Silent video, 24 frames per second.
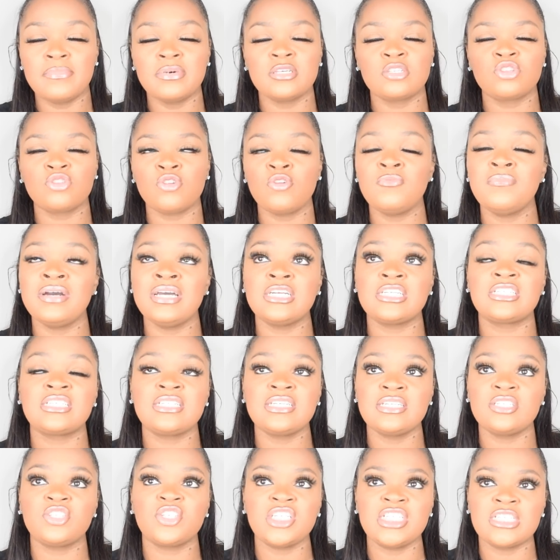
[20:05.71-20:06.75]
But so much
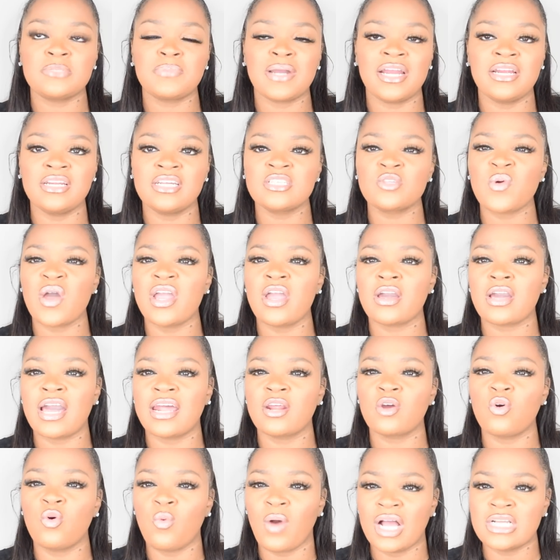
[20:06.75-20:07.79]
shit transpired. That's why I
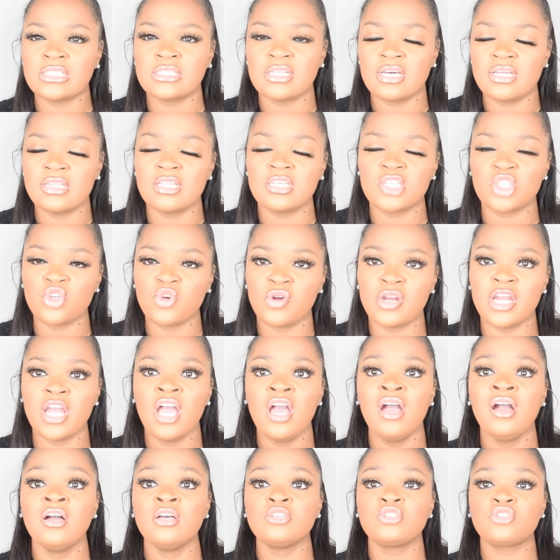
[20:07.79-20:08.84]
gotta go watch the other story.
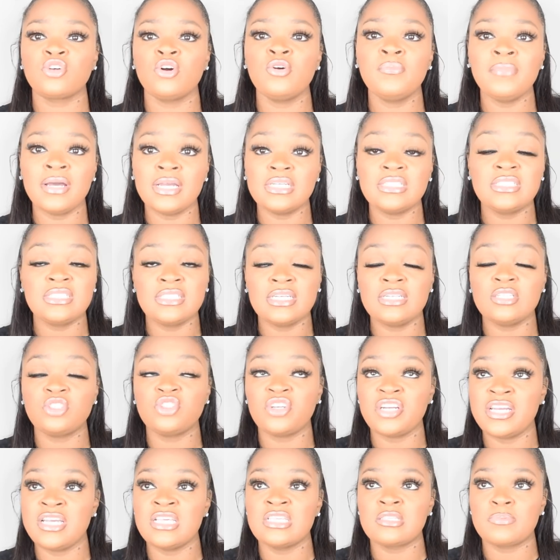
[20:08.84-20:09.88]
So much shit
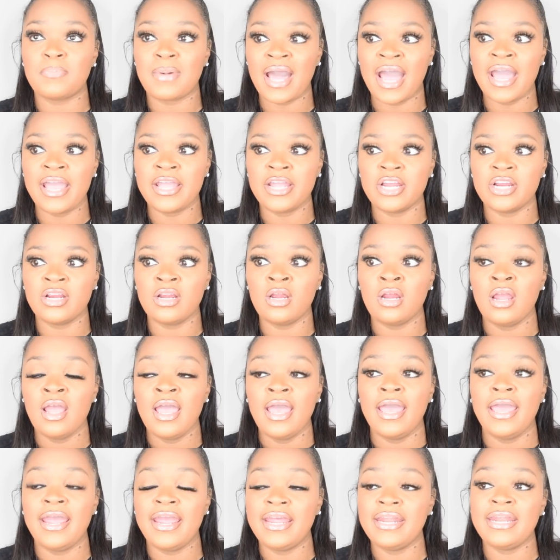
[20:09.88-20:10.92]
transpired
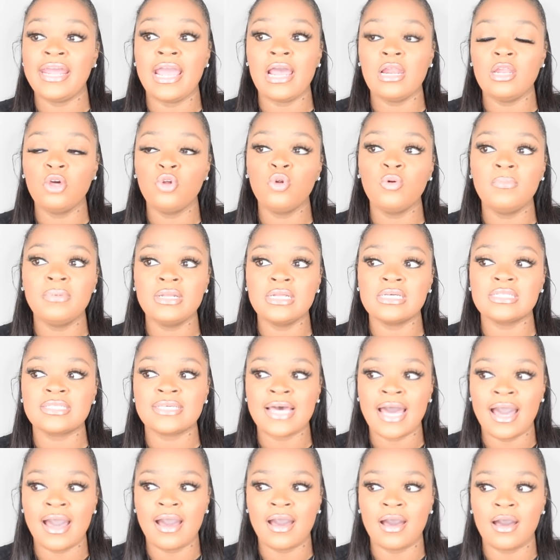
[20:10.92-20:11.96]
in that little bit of
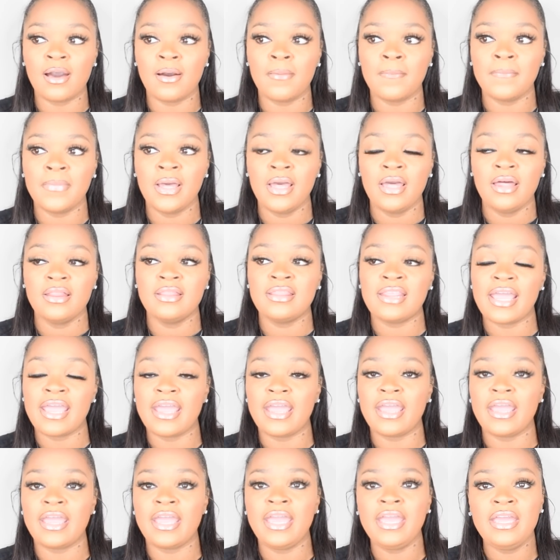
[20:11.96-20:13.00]
time
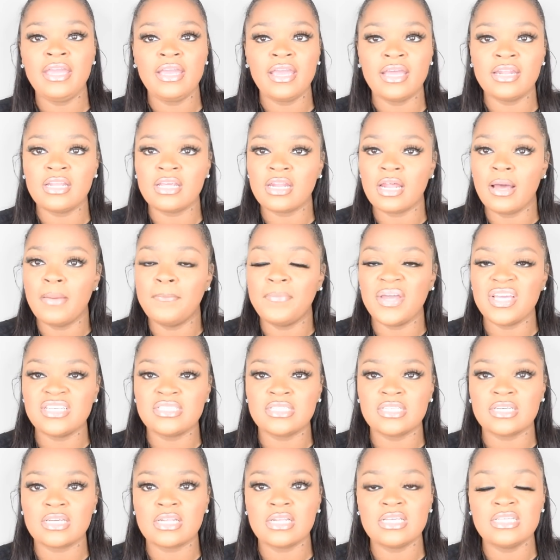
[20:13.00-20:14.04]
that he ended up
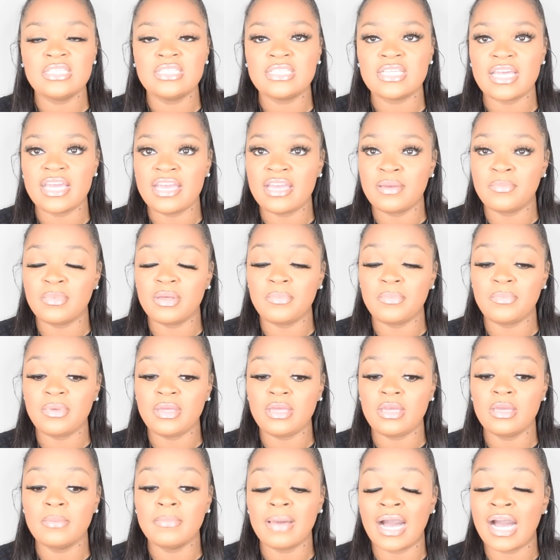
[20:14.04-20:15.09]
basically scamming
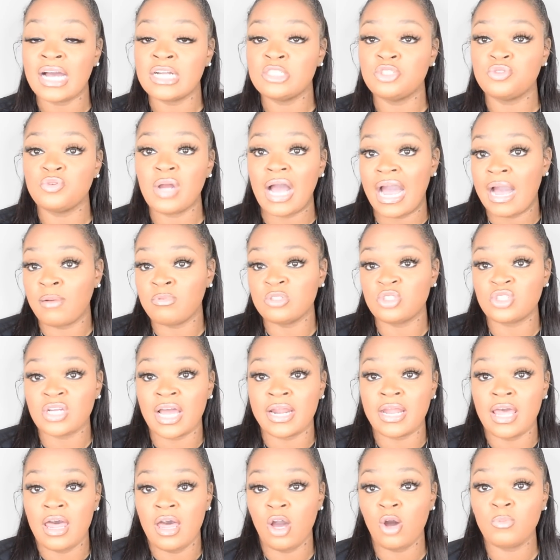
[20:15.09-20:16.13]
me. Mind you, I was
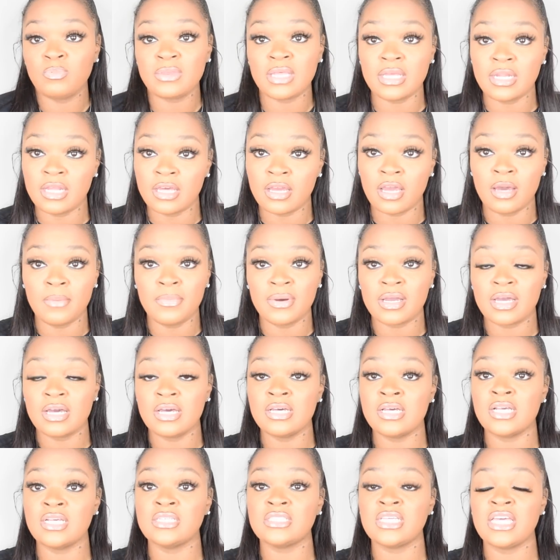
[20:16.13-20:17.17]
trying to help the nigga
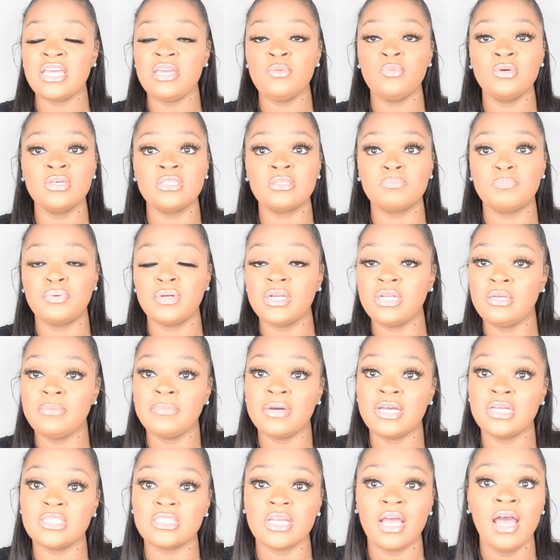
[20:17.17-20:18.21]
because he was pretty
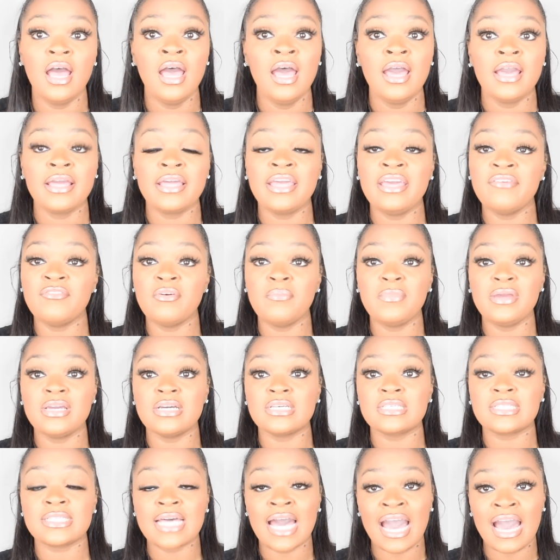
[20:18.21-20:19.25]
much giving me a
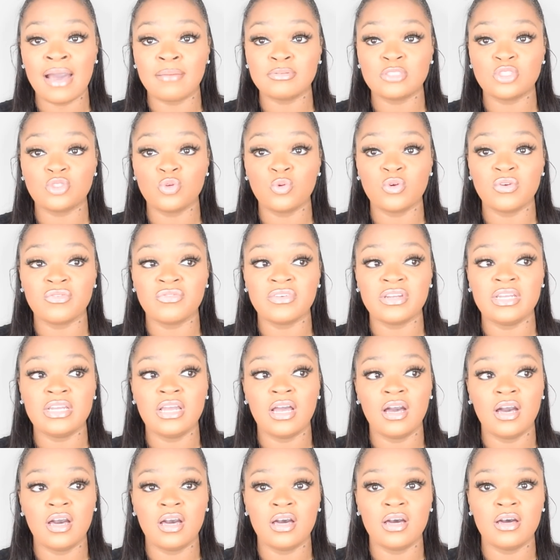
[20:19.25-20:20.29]
sob story
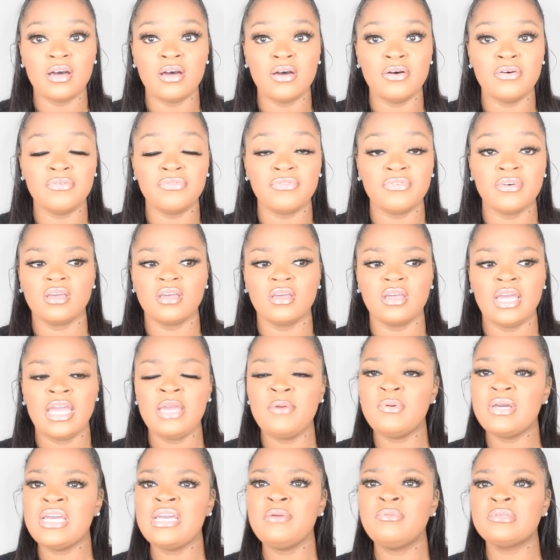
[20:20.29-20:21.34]
of he
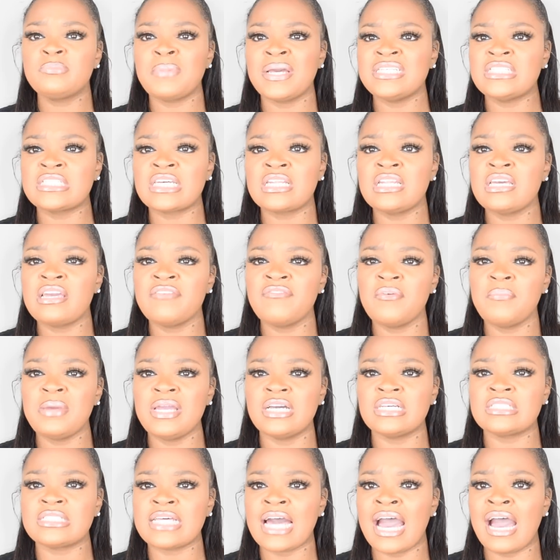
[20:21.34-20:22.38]
was basically giving me
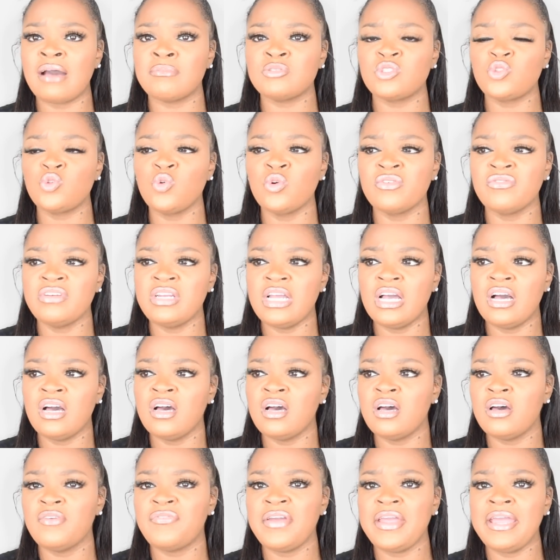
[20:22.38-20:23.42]
a sob story
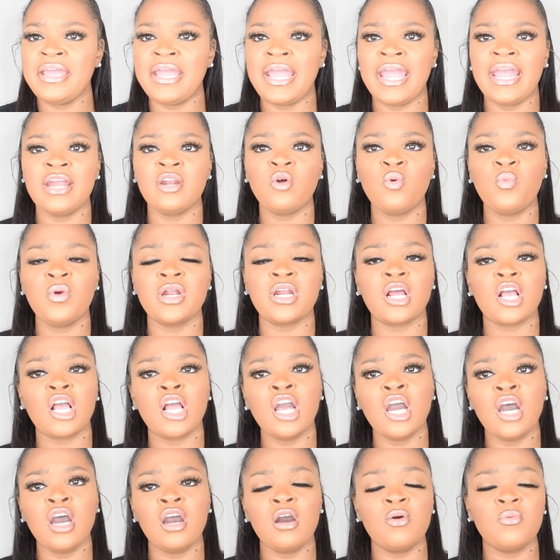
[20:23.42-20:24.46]
of he ain't had nowhere to
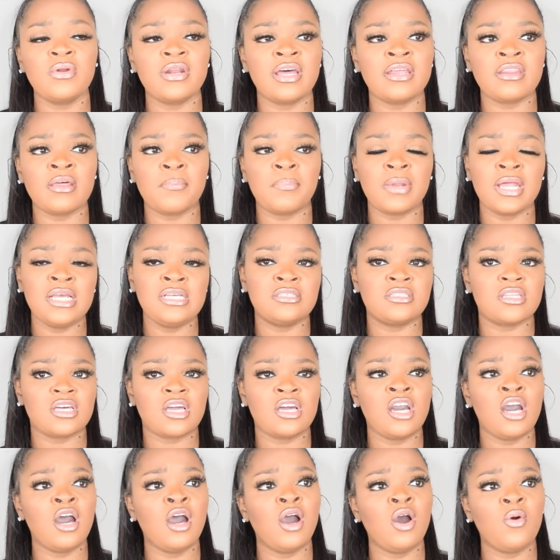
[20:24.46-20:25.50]
go, another place to
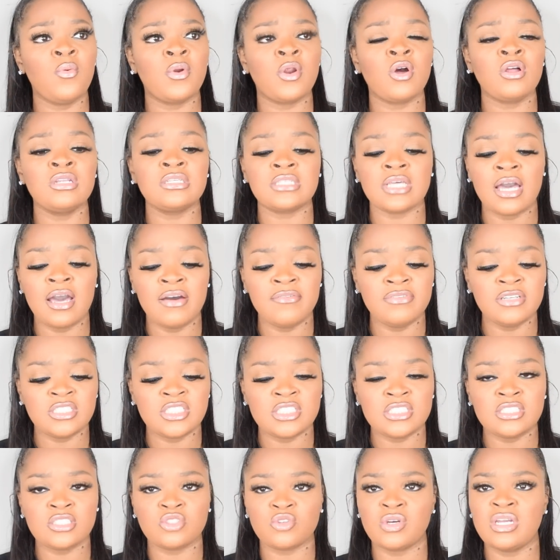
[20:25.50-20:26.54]
go, and all this other
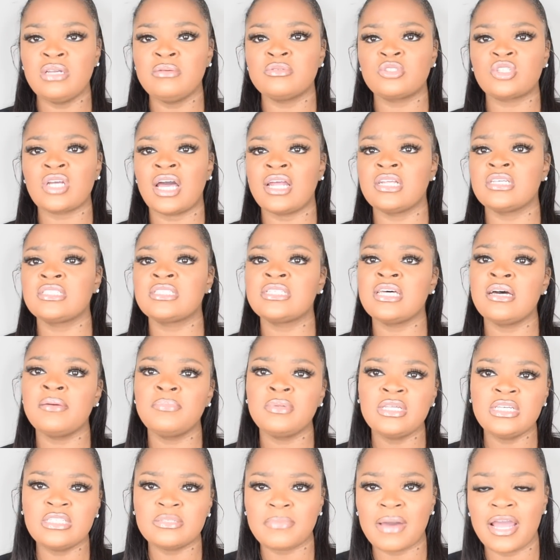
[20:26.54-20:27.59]
shit. So he was trying to
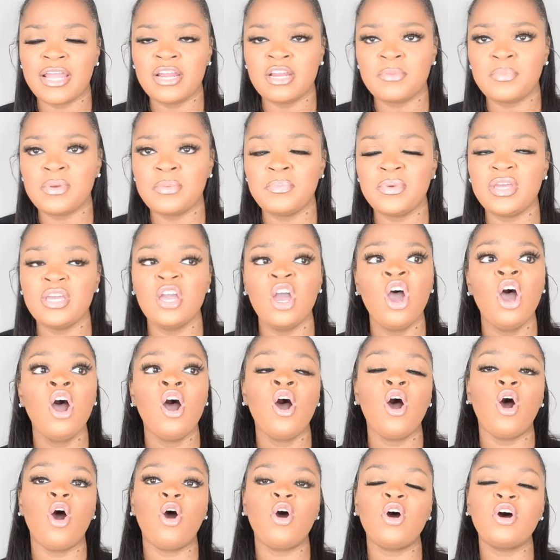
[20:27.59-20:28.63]
sublease my Airbnb,
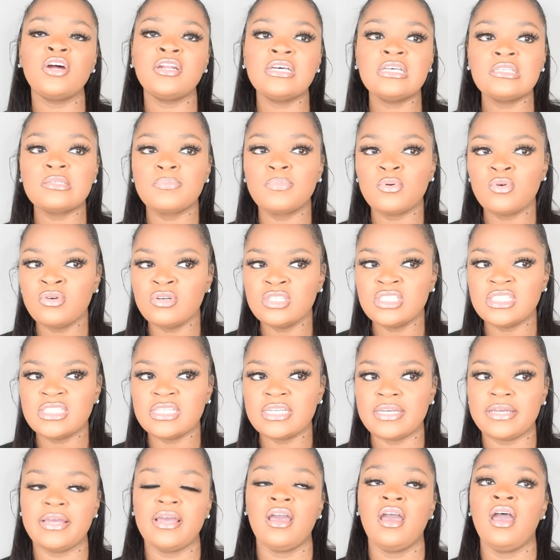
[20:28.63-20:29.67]
all this
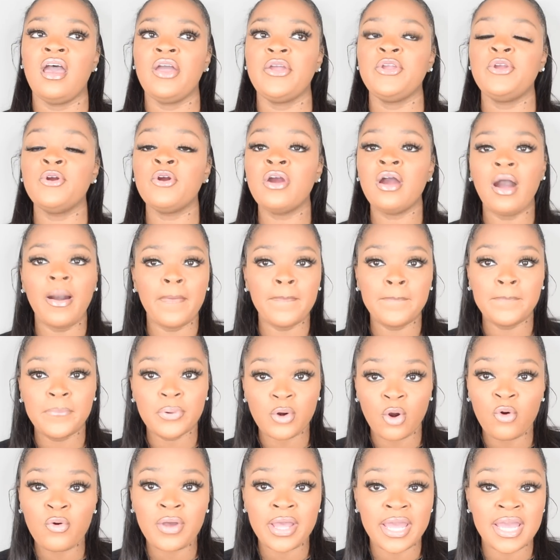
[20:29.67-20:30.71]
bullshit. You're a
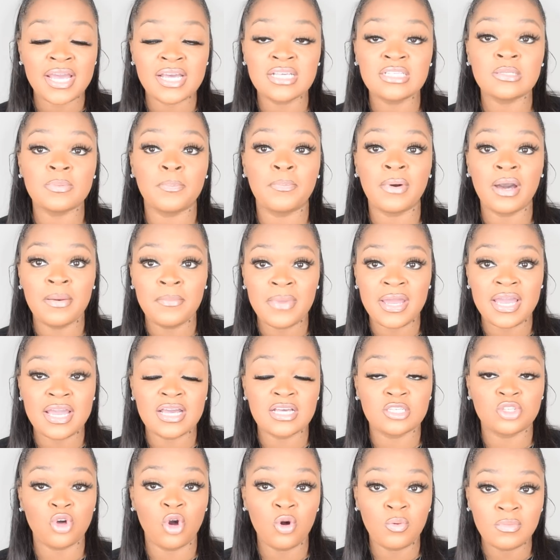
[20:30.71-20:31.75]
broke ass, bum
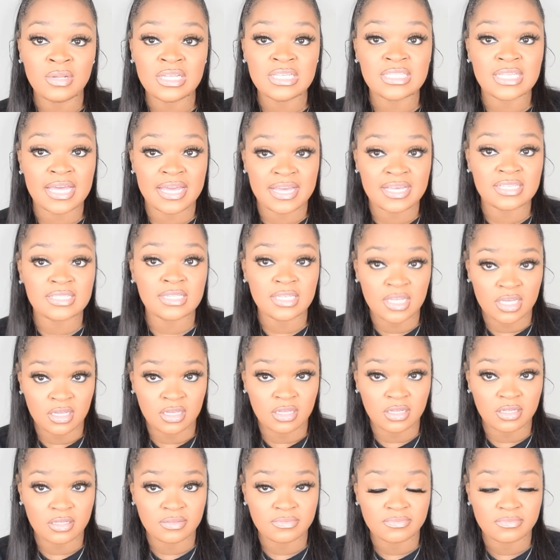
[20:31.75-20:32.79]
ass, homeless ass
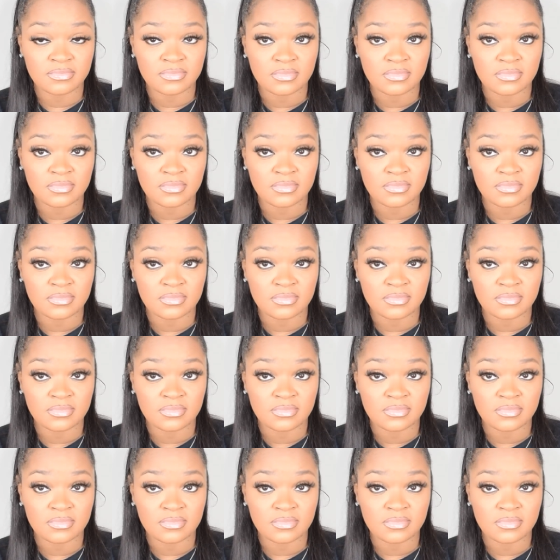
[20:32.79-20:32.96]
nigga.